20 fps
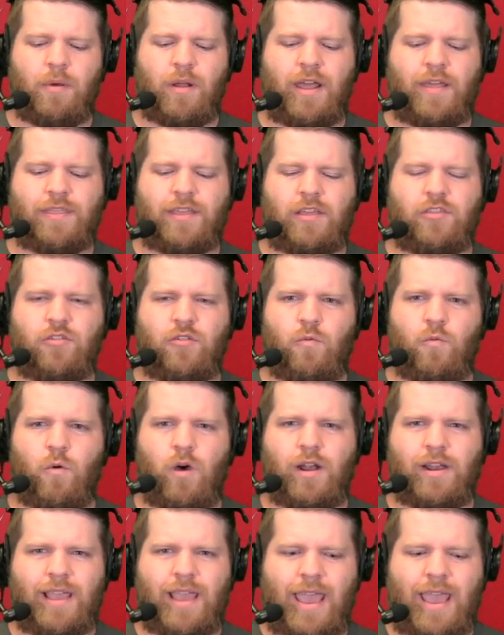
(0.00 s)
But I think through
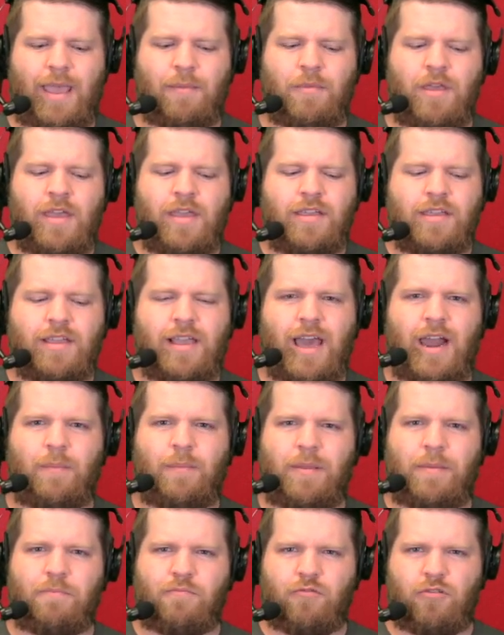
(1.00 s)
one game, you got to
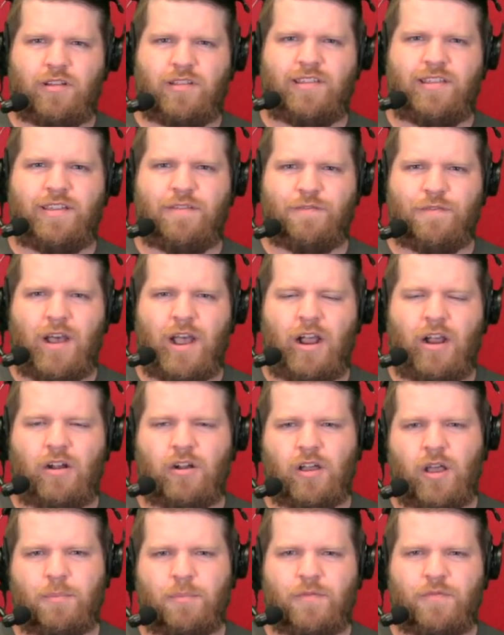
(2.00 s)
be pretty
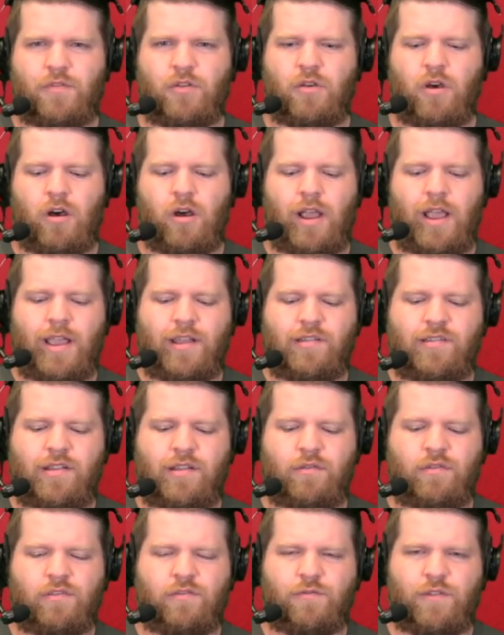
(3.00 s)
fired up if you are a
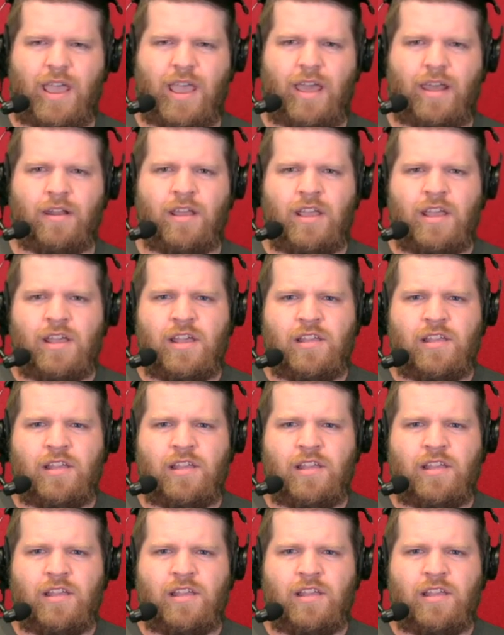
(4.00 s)
Chiefs fan.